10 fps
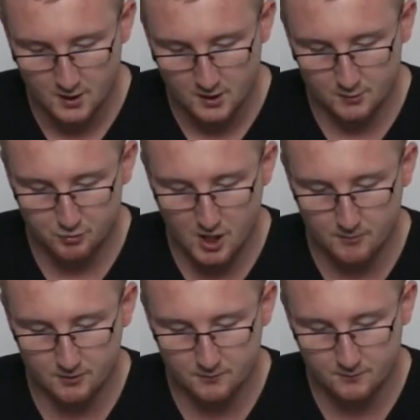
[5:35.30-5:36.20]
the
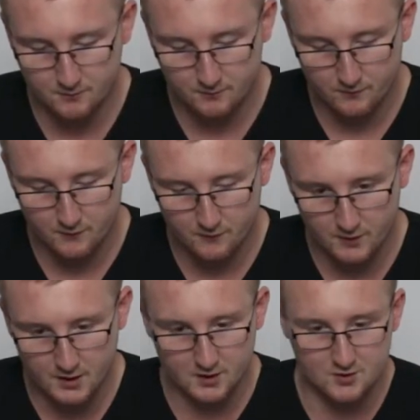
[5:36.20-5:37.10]
problem
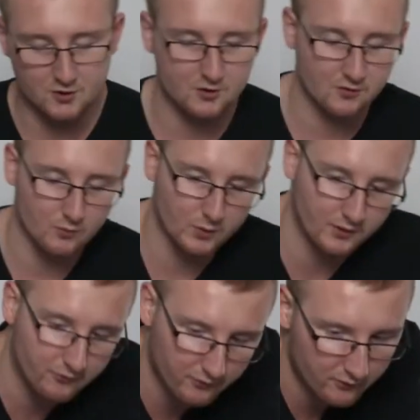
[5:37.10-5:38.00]
is
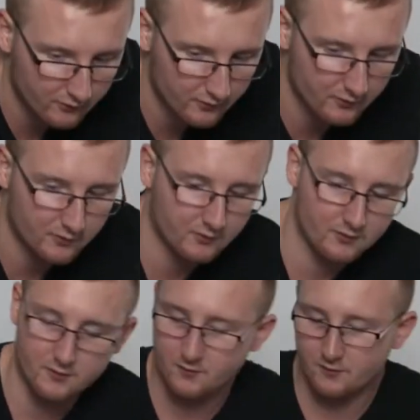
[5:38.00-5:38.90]
with
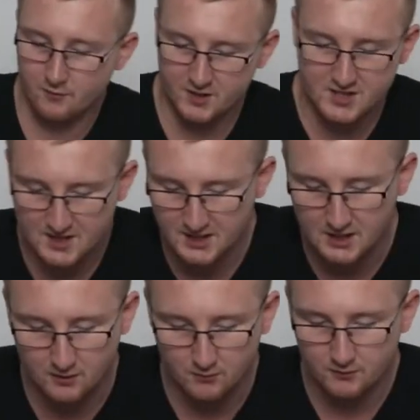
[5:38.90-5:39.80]
this
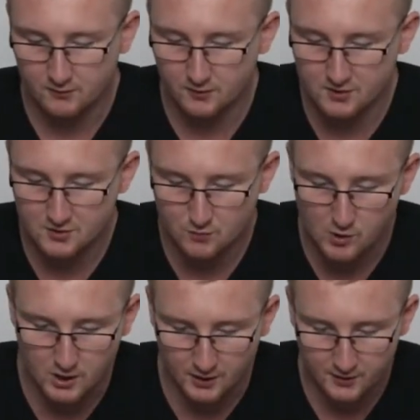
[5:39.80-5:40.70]
thing, this
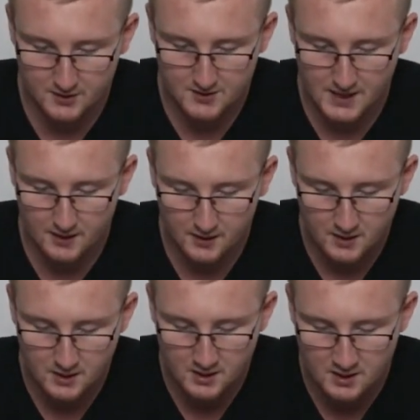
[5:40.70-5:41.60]
wallet, is that
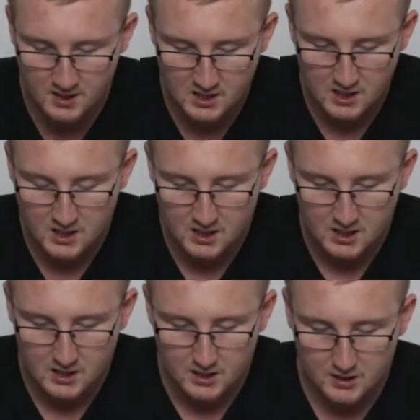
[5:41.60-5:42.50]

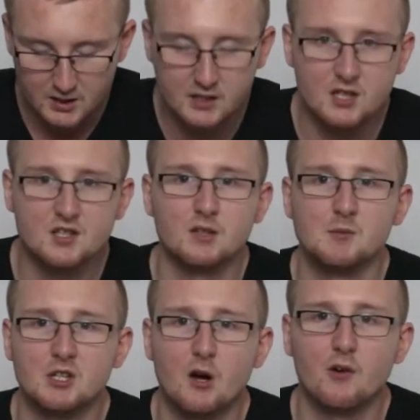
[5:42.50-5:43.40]
it doesn't give
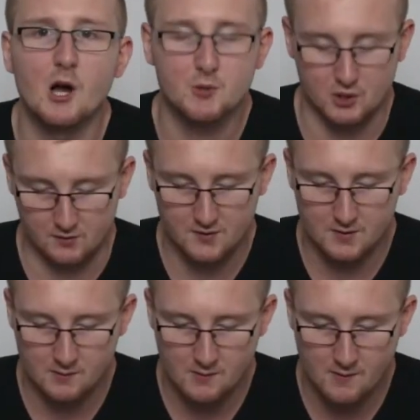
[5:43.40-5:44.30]
me enough
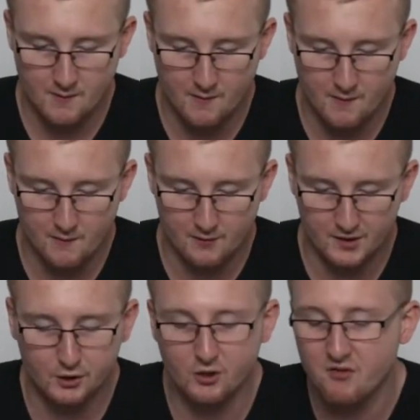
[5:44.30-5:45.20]
options.
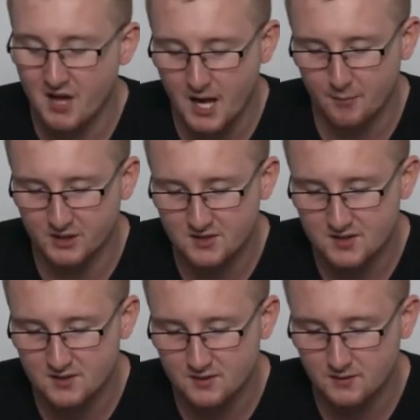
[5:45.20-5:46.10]
Not only that, but
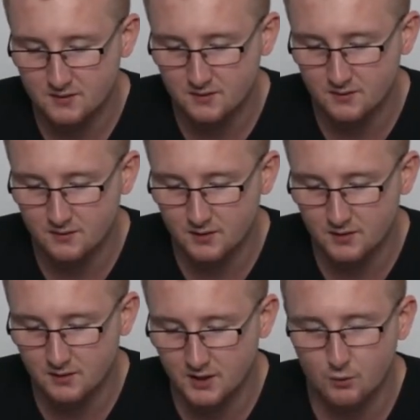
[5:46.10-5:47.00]
it's
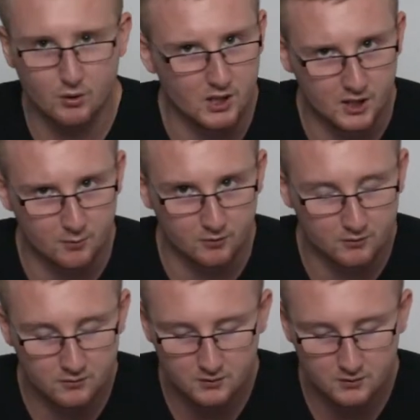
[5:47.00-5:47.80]
unreliable.